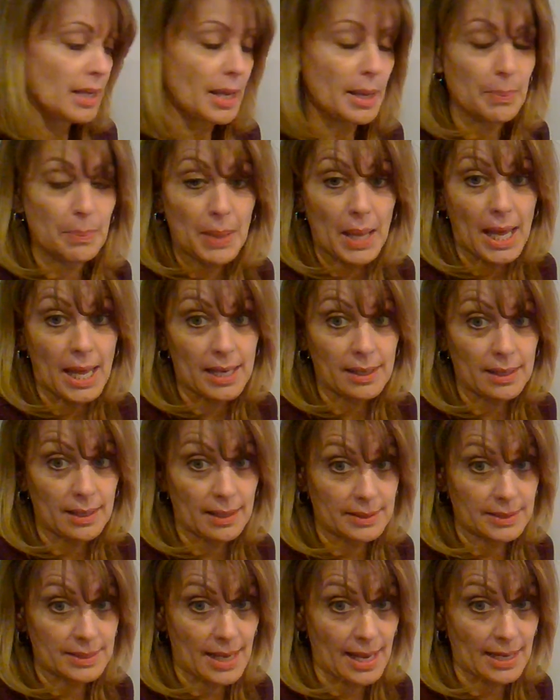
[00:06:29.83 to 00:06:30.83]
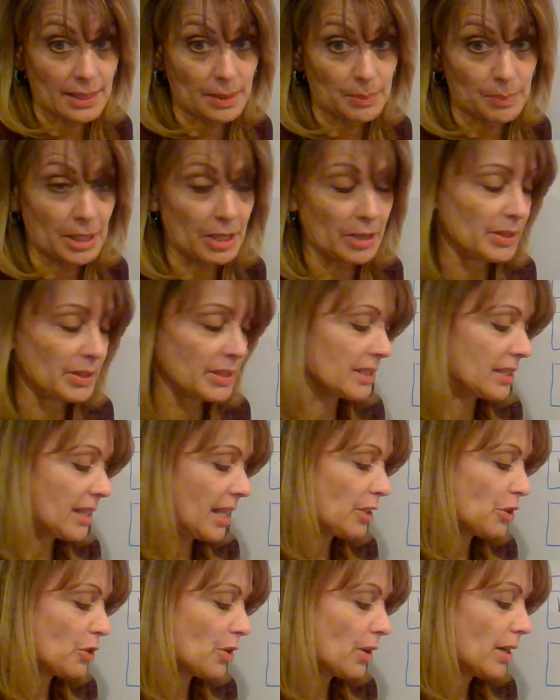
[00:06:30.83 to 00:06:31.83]
a pet, a teddy bear,
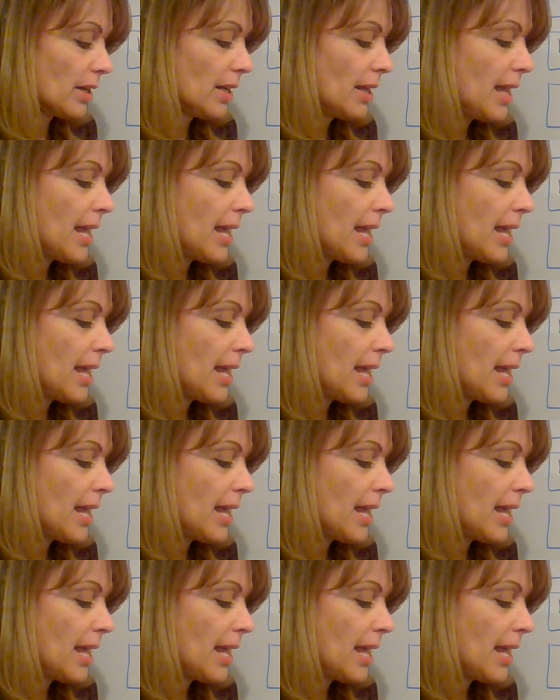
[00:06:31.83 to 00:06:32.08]
etc.